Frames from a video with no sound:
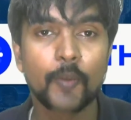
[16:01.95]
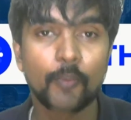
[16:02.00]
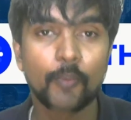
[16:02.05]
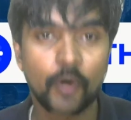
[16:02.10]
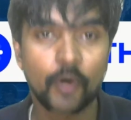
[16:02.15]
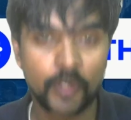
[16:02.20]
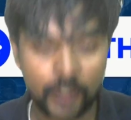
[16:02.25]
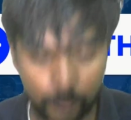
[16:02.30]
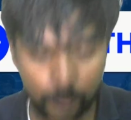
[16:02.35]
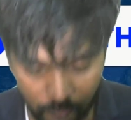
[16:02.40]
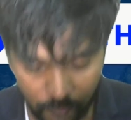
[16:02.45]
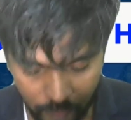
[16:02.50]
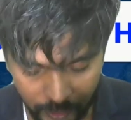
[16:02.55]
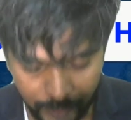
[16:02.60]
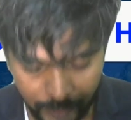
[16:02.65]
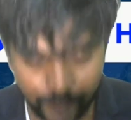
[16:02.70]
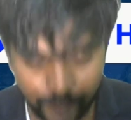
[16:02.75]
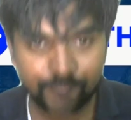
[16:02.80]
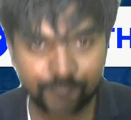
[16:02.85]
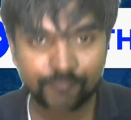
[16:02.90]
Point number
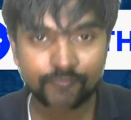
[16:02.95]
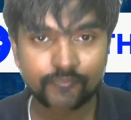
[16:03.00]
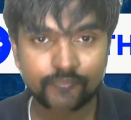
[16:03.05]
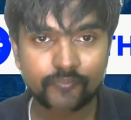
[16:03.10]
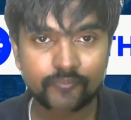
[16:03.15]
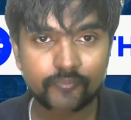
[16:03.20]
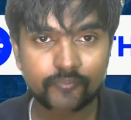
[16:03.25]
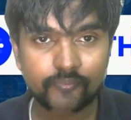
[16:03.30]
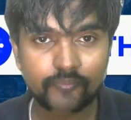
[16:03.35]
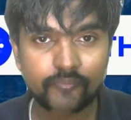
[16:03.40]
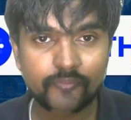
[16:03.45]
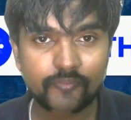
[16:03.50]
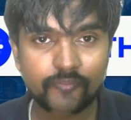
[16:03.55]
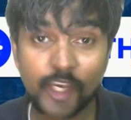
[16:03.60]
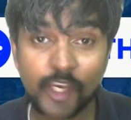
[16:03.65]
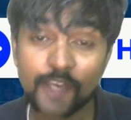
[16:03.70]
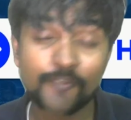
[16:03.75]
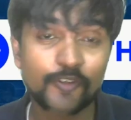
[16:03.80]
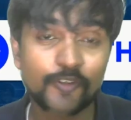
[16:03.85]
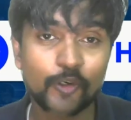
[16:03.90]
one,
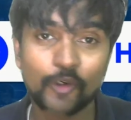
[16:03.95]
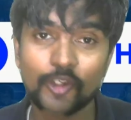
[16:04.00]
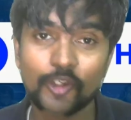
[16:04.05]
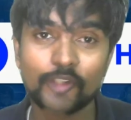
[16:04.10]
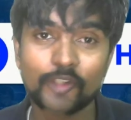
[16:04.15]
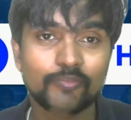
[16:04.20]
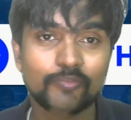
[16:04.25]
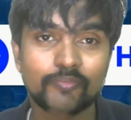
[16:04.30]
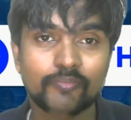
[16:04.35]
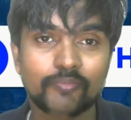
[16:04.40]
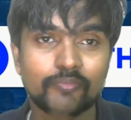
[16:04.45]
if you're